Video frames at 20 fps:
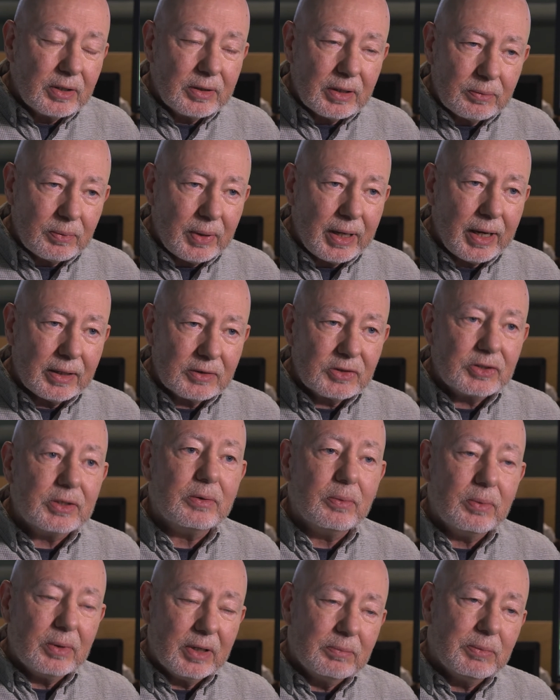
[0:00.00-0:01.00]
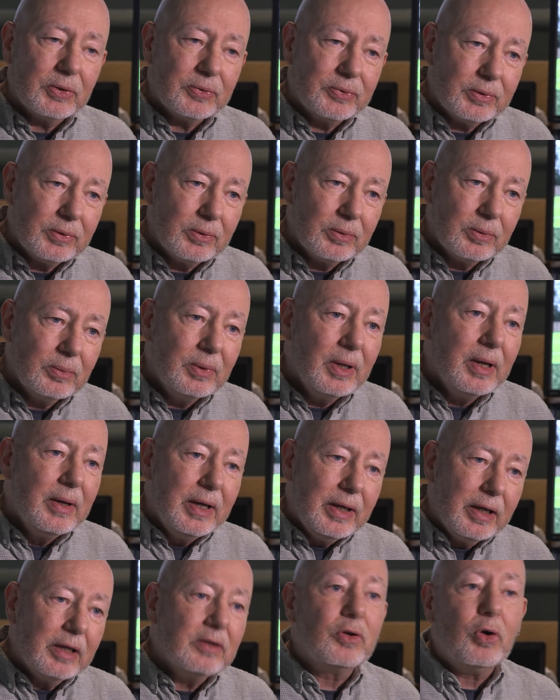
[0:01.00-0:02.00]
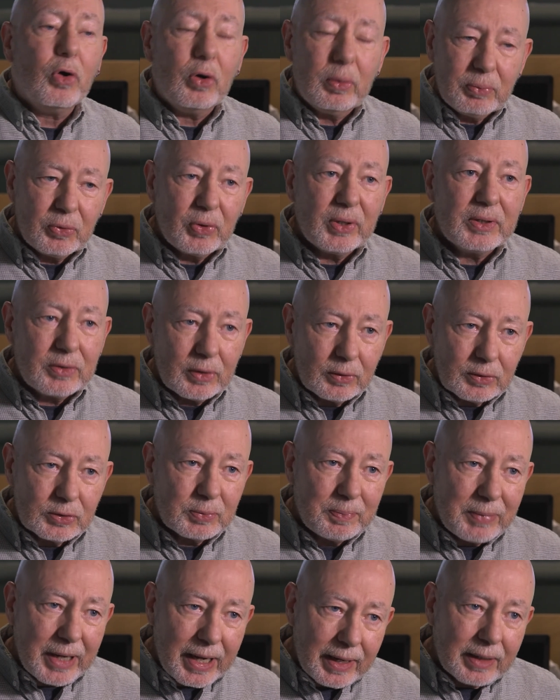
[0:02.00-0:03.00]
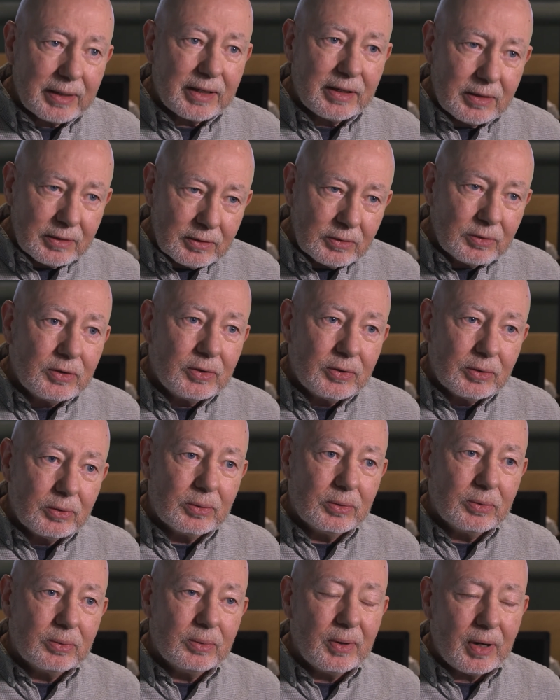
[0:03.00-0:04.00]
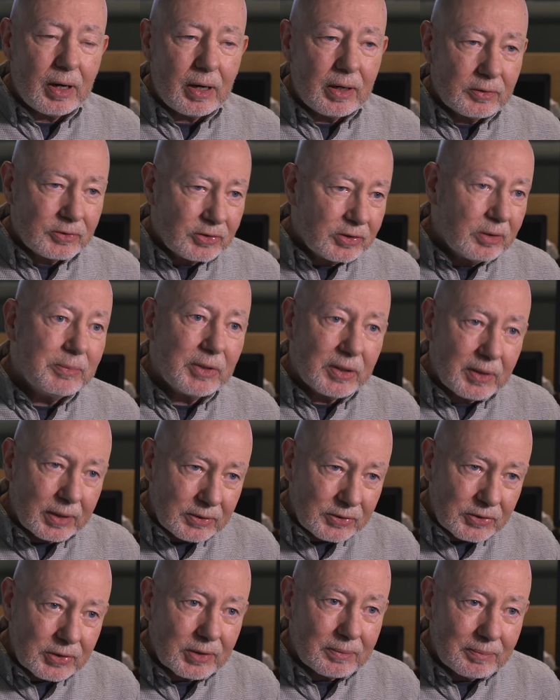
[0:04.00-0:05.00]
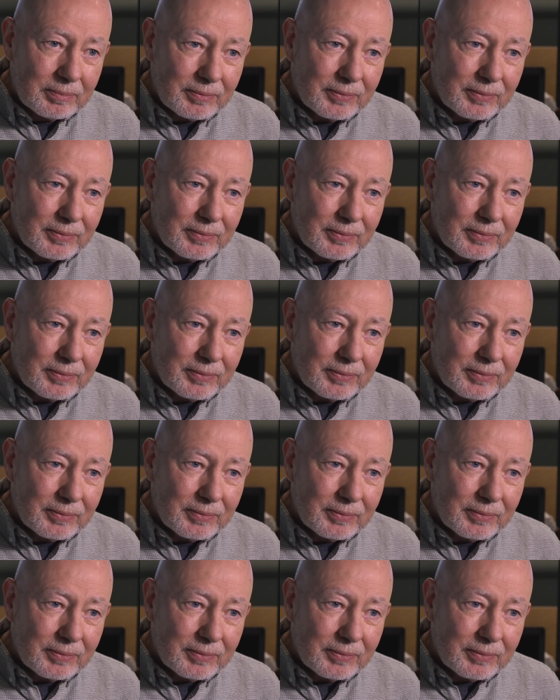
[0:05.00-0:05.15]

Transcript: that we actually were able to incorporate those back into our simulation.